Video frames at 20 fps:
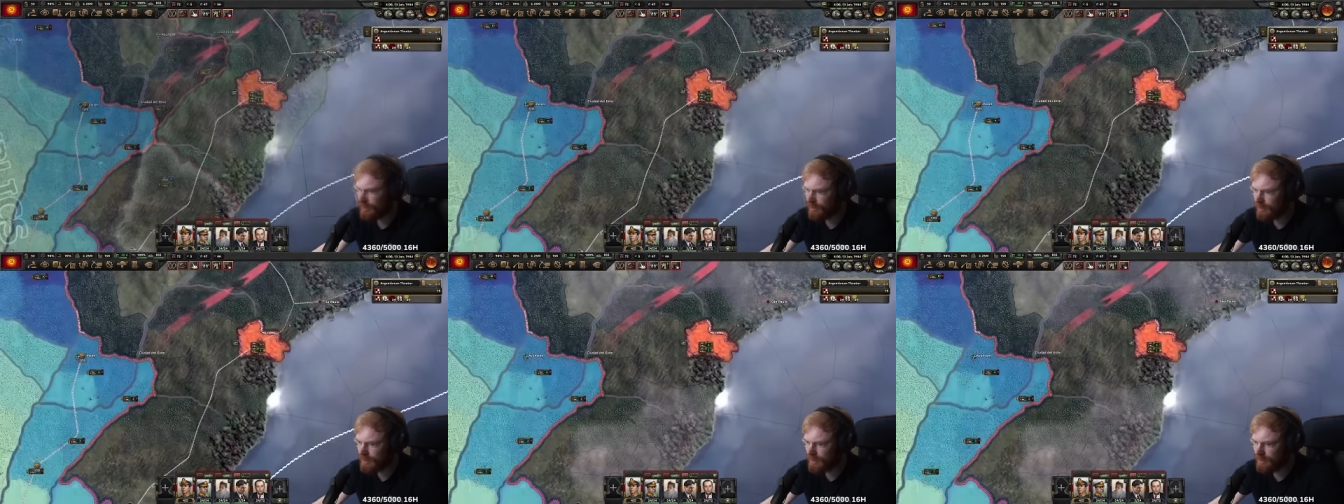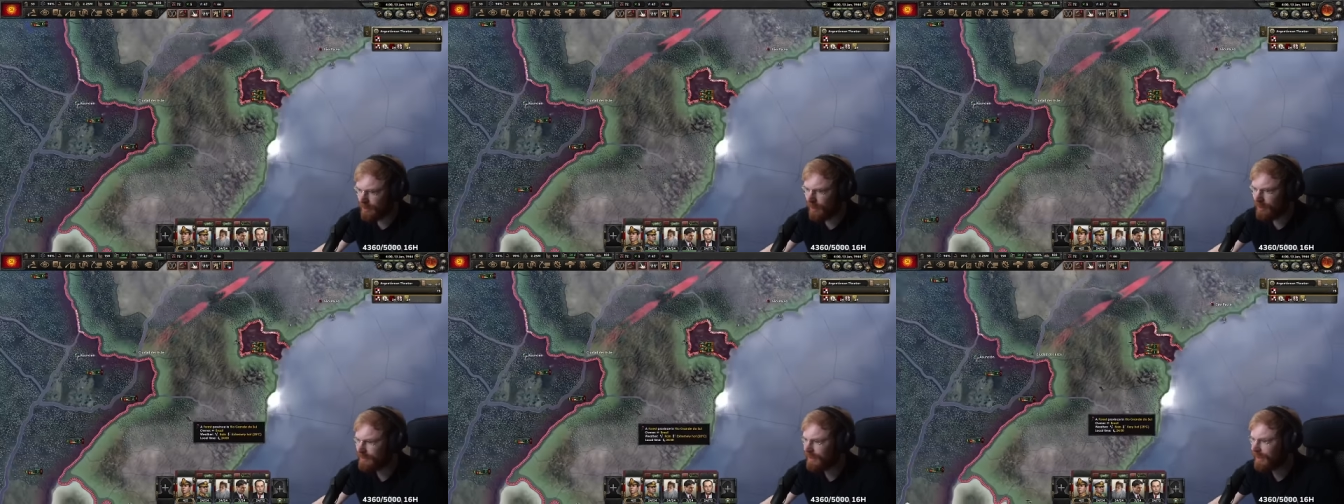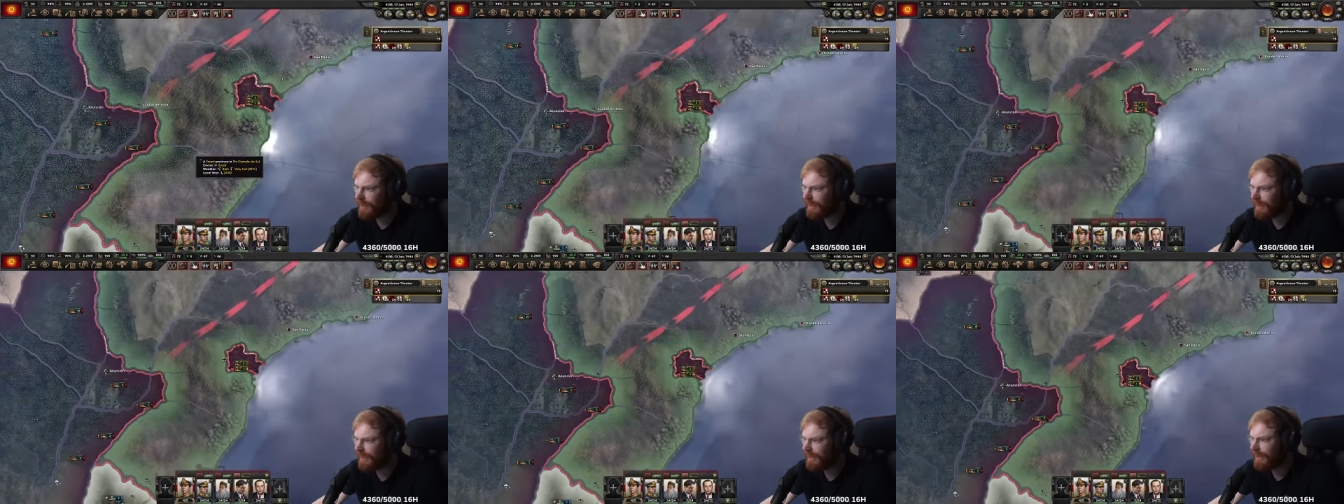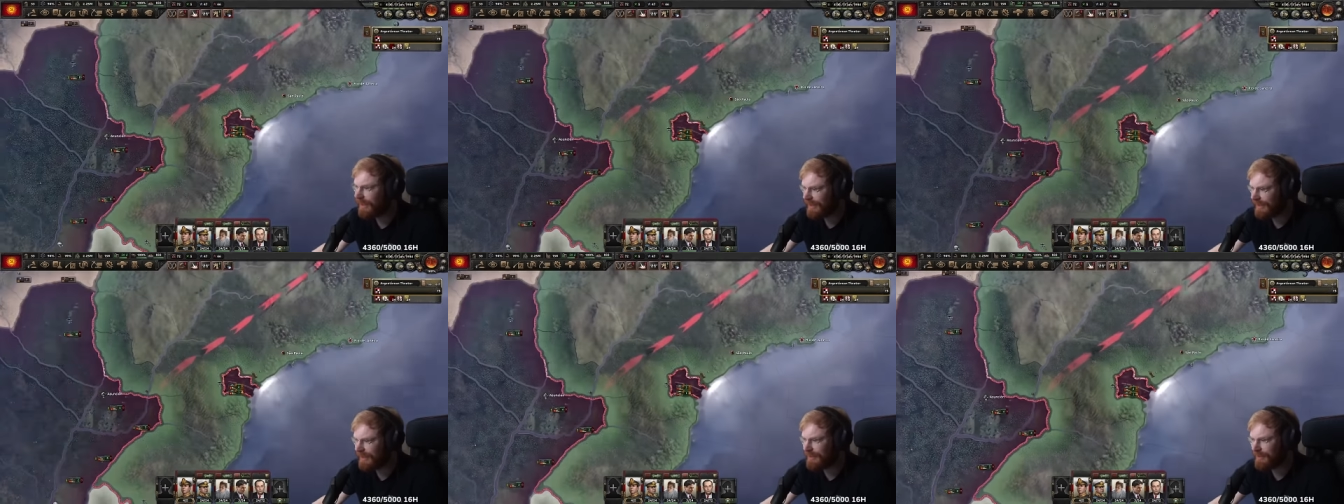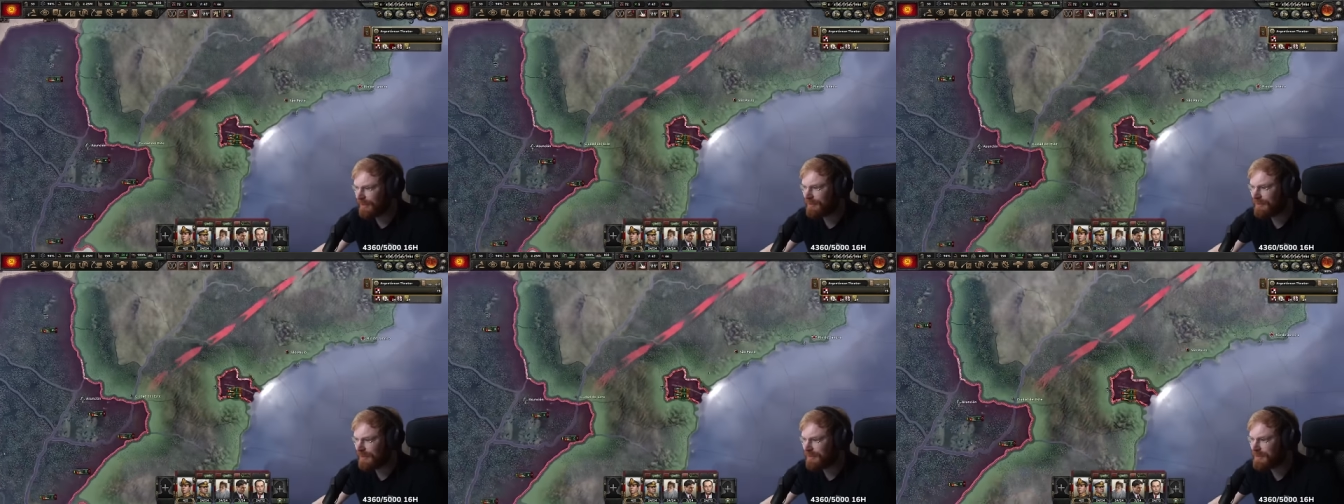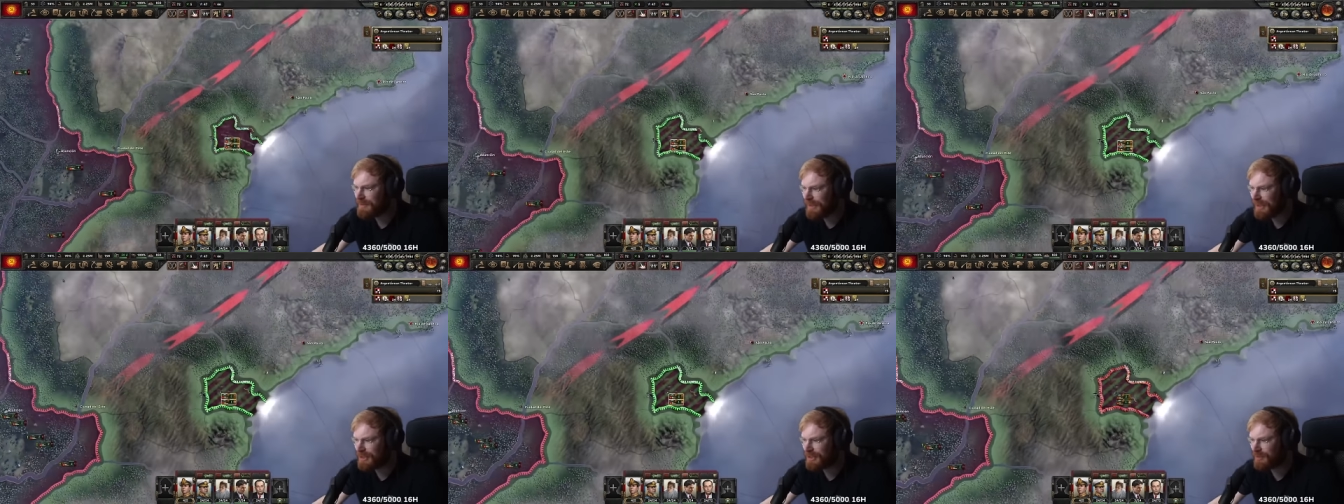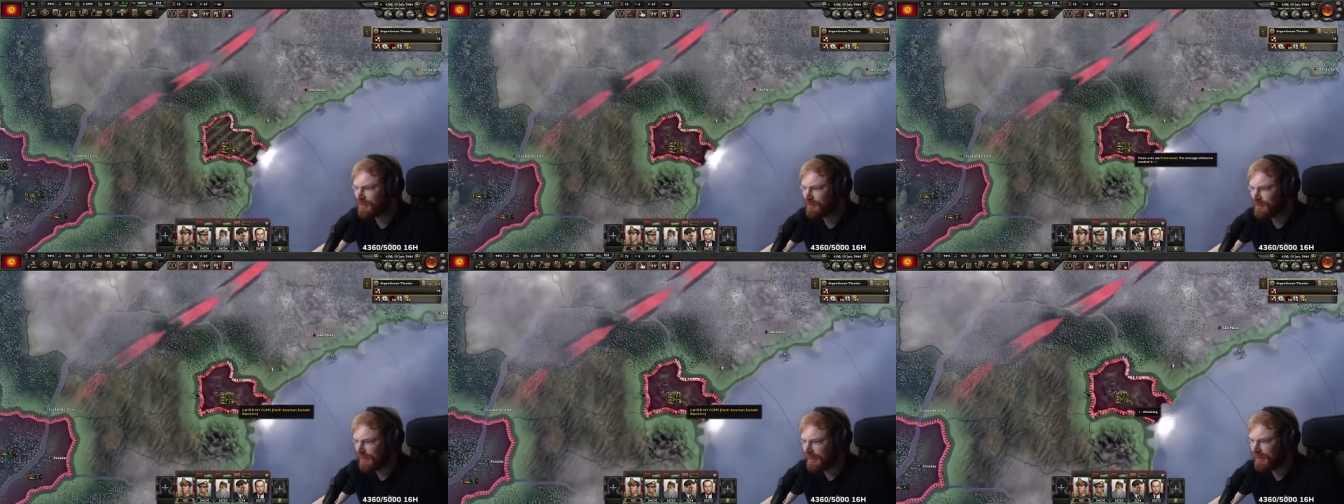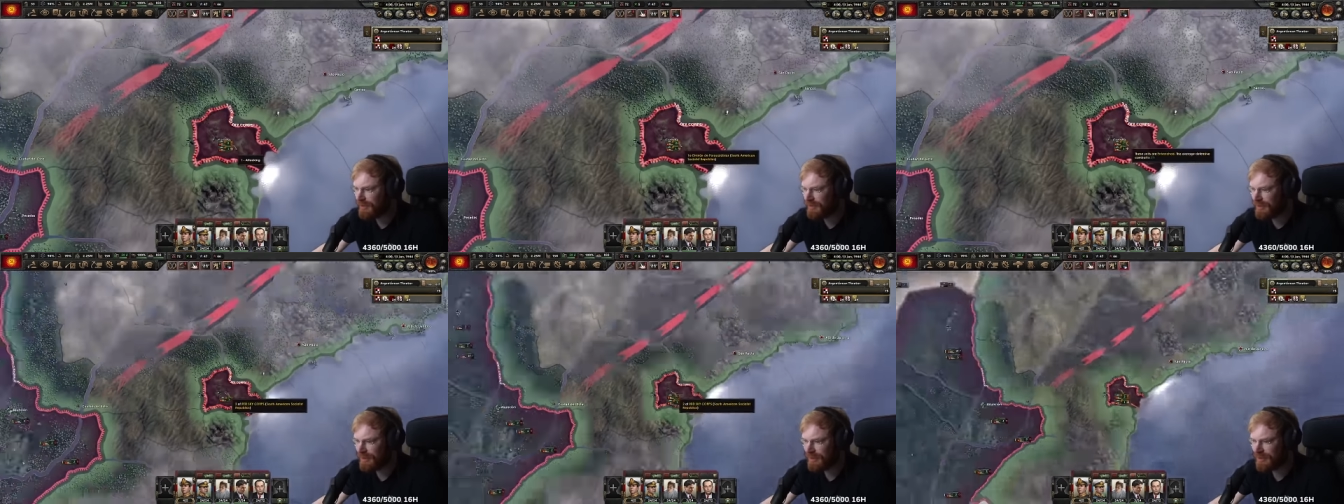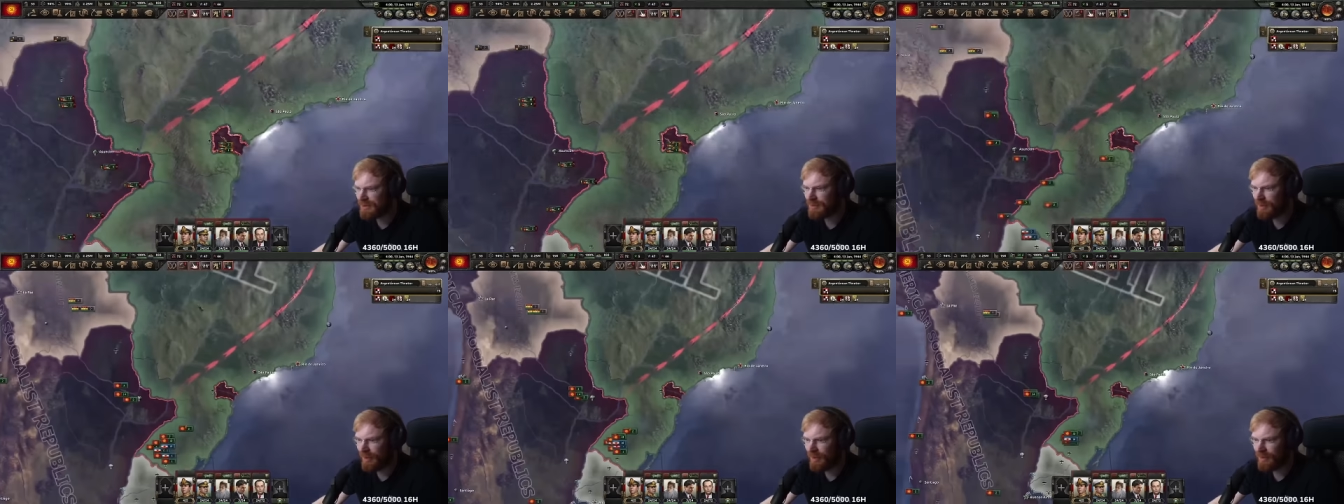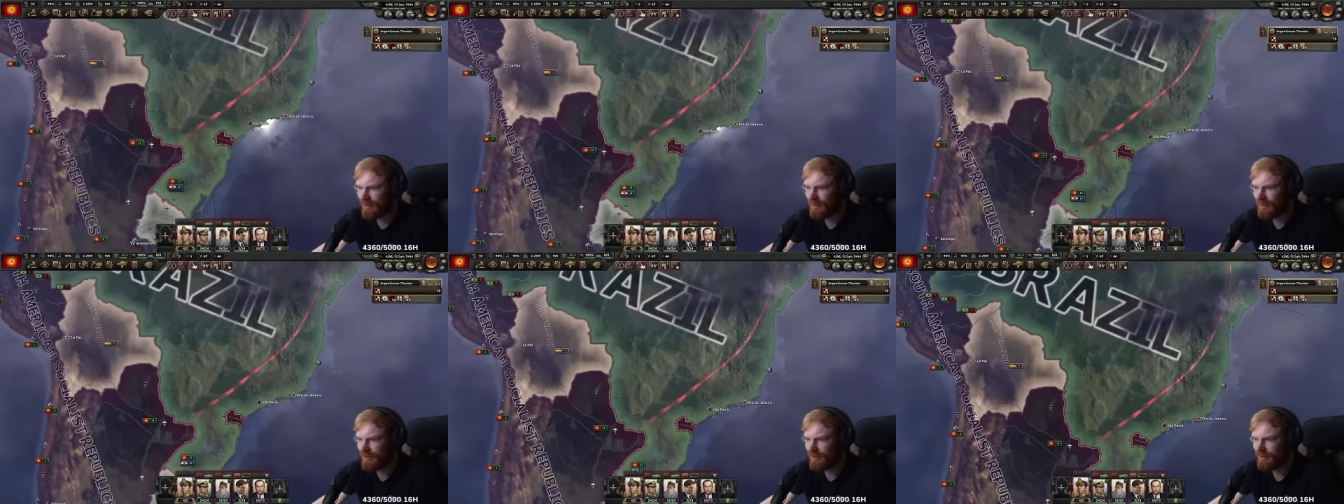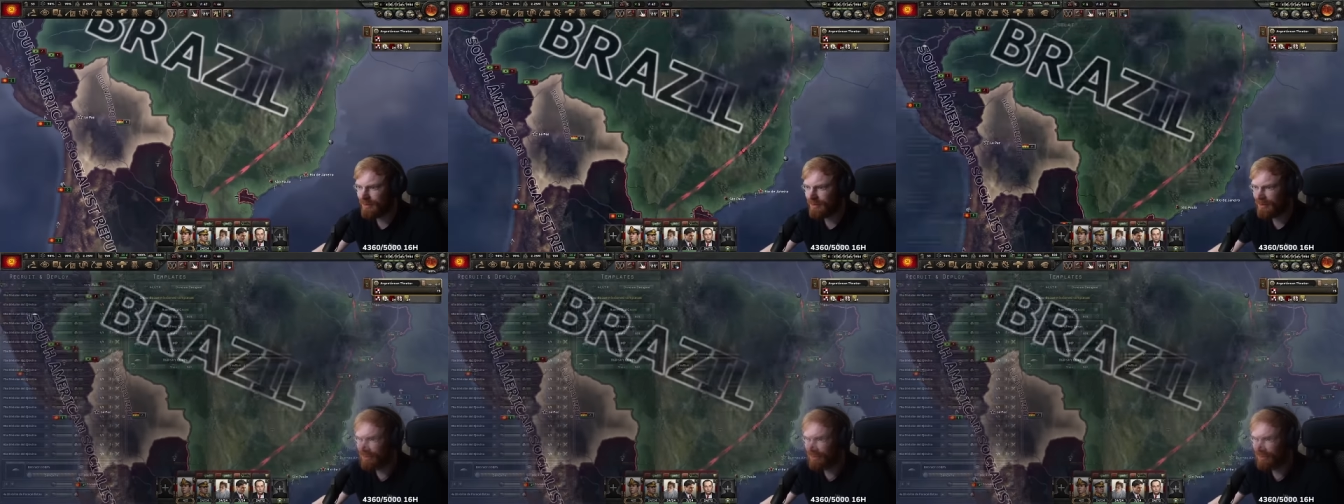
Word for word: Smart AI? And that was actually really, really smart, yeah.